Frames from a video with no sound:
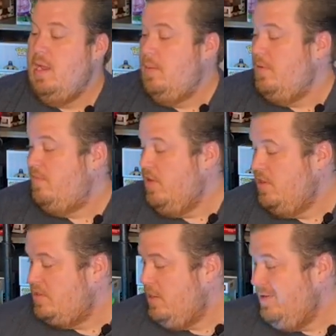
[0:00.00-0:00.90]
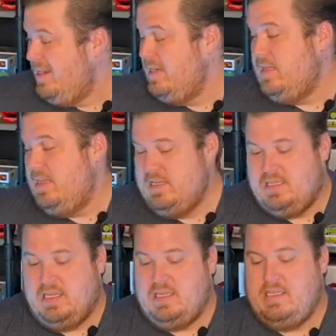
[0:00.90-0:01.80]
But first, I wanna get to this
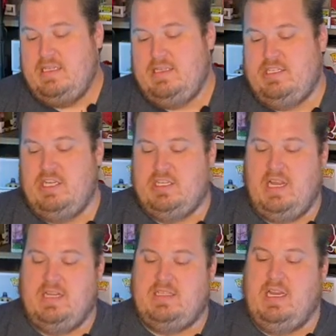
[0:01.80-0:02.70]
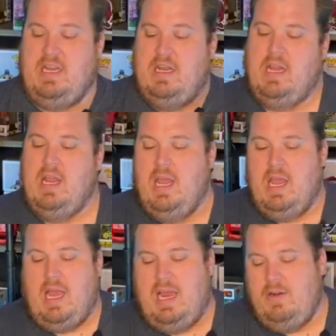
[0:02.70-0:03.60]
thing. This is just got sent.
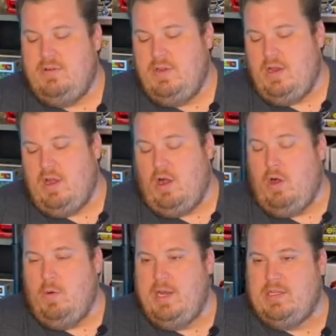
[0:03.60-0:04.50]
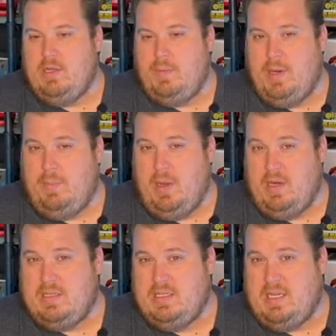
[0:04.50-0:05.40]
I don't always open up
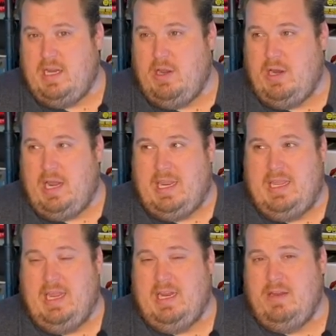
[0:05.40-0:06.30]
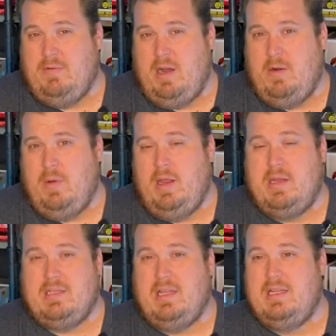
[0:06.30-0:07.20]
boxes that I, I get in right away,
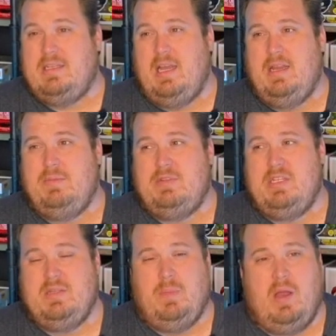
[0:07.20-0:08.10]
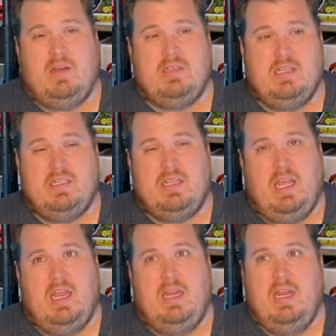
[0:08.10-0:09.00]
because a lot of times these boxes
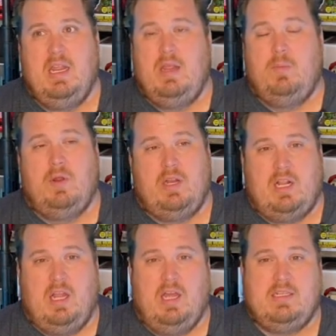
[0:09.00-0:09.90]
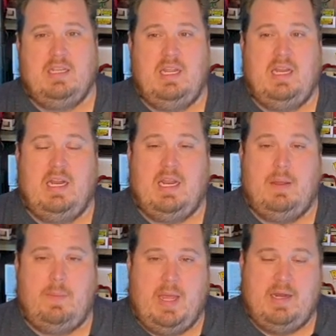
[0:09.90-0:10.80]
get put in the closet and I
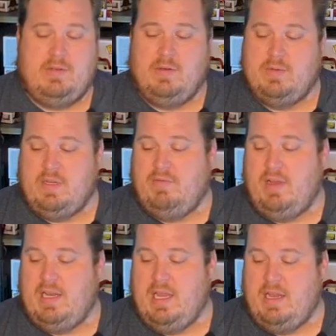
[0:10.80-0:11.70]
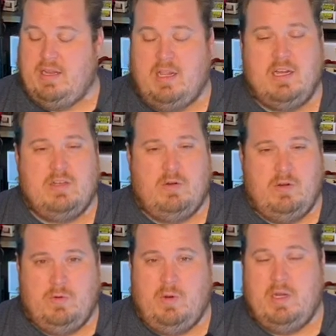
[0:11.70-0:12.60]
get back to them, stuff like that. The Collector
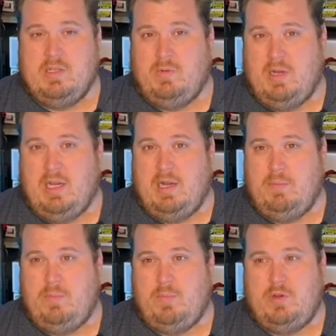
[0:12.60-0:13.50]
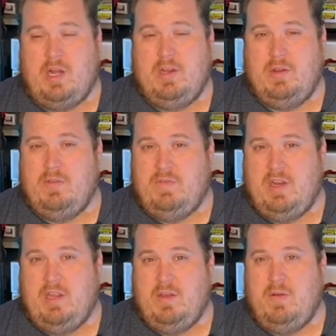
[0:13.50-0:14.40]
Corps one is one that I try to do the
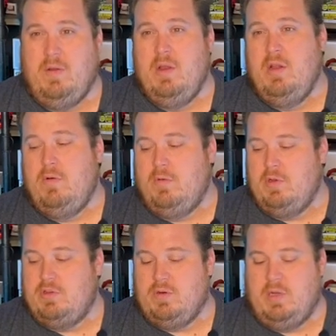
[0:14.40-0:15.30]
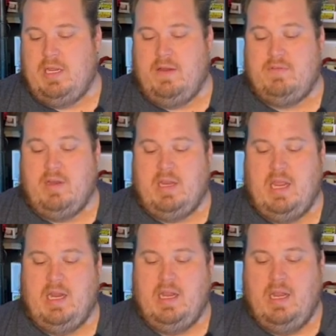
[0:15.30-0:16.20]
video real shortly after I
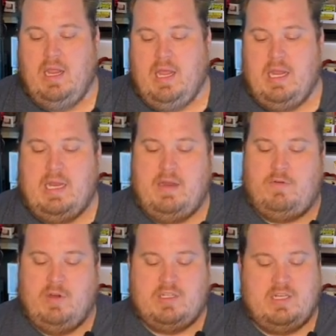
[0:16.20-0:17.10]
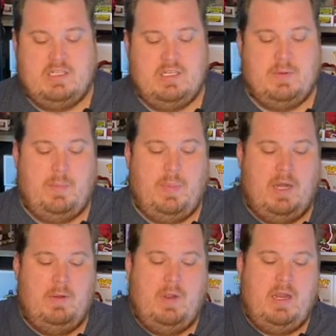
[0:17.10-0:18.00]
get it. And then, of course, because since my
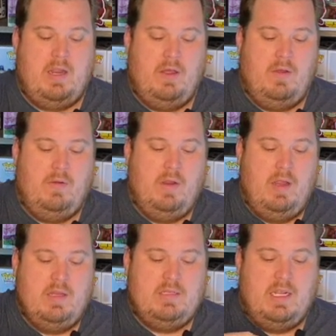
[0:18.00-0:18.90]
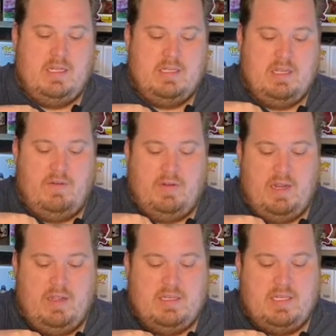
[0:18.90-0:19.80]
buddy Waynecoe sent this over,
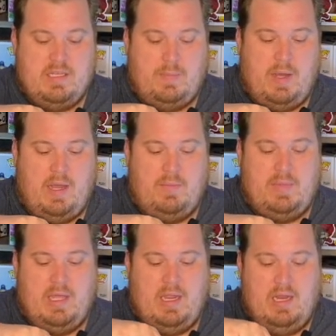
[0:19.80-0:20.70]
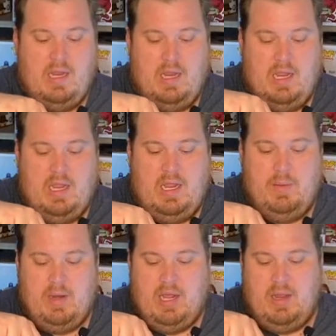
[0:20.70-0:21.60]
now this is a pop that him
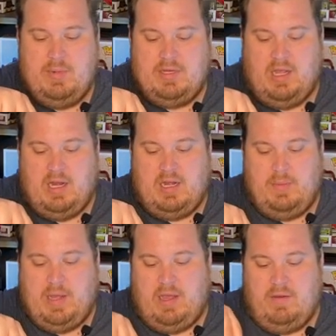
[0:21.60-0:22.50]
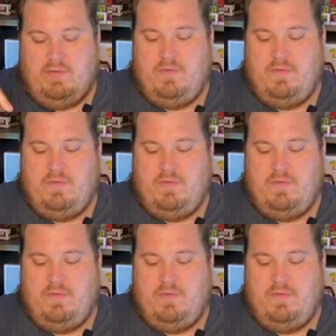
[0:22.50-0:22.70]
and I have been talking about